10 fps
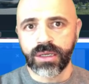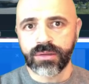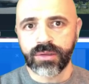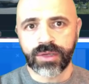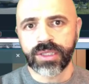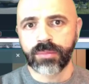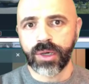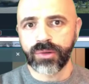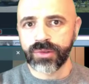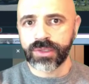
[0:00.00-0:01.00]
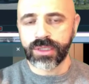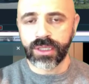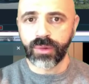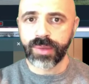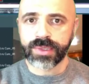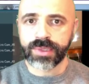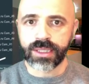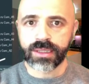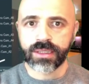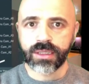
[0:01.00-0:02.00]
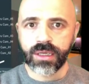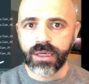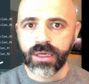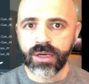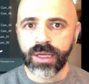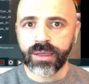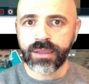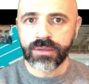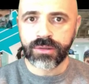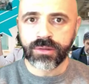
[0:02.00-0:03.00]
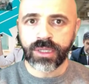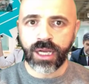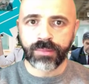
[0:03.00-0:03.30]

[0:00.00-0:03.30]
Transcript: You can read about those in their website. I'll